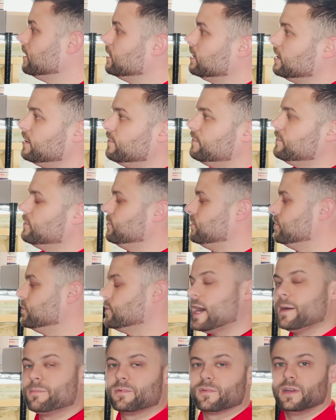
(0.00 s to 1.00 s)
If you do
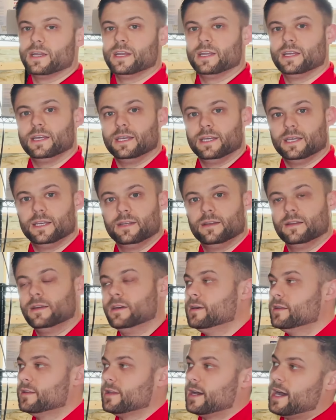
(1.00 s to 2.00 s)
operate it in
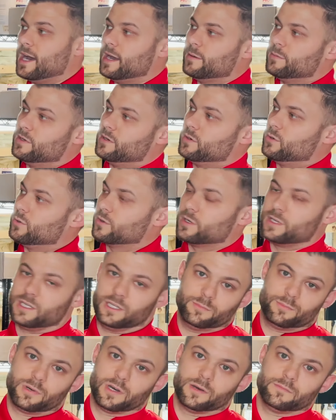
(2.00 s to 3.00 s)
the hybrid or
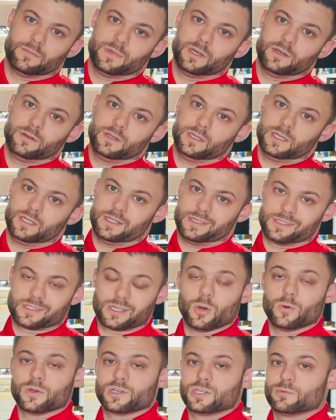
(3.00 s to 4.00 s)
heat pump mode, it is
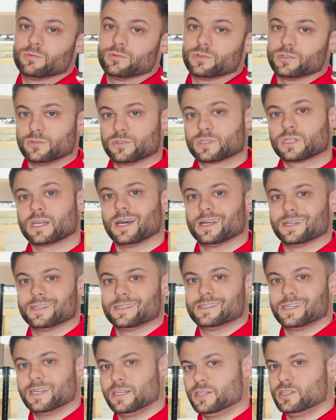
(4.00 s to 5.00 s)
going to produce
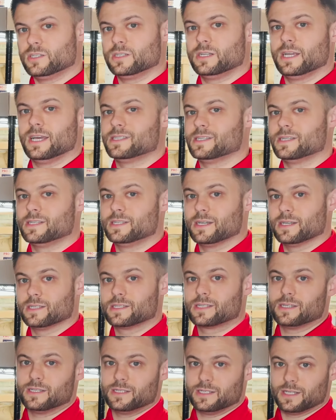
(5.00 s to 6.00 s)
condensation, as it does
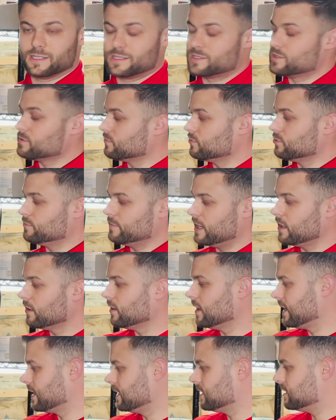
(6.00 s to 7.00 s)
condense the room air,
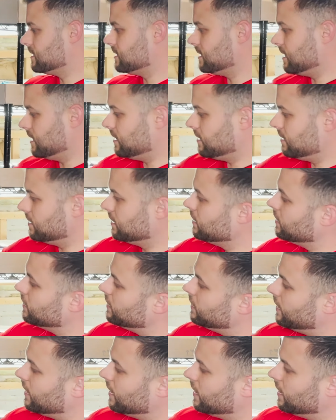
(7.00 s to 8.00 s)
like I stated,
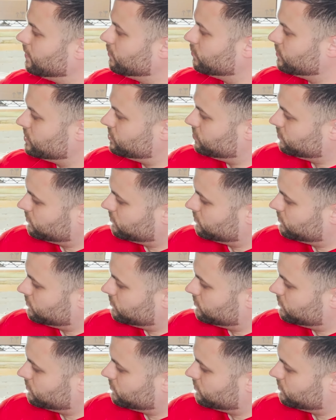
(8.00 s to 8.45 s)
which you will